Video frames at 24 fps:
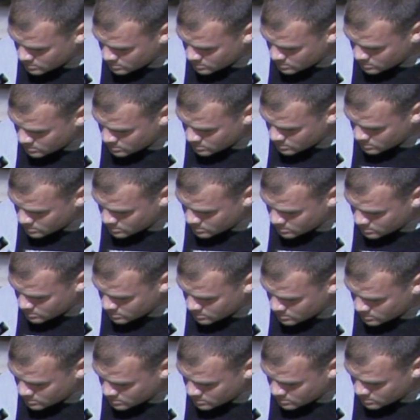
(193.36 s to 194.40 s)

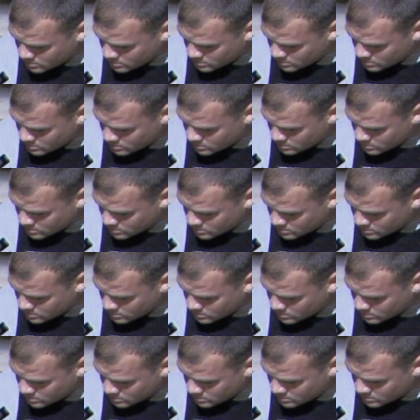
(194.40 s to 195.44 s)

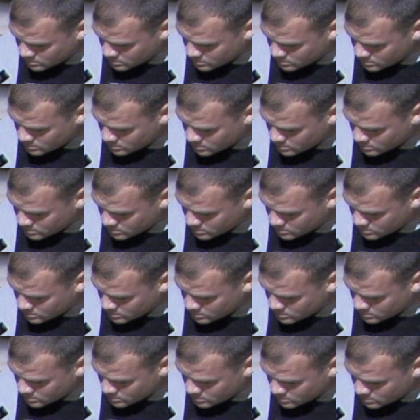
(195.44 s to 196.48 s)

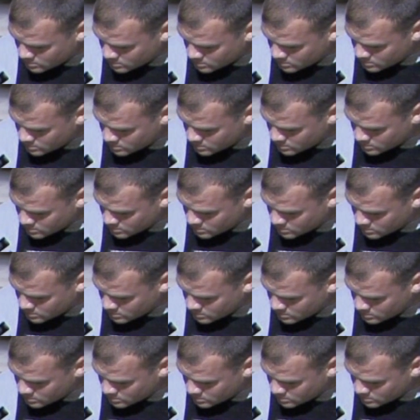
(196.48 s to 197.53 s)

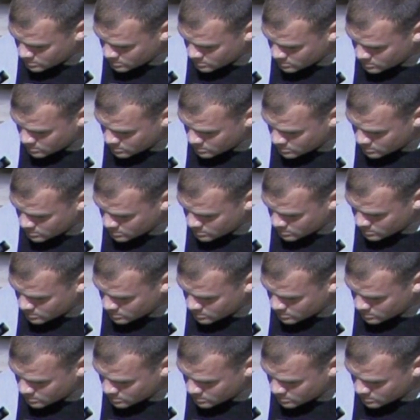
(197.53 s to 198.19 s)
(not speaking)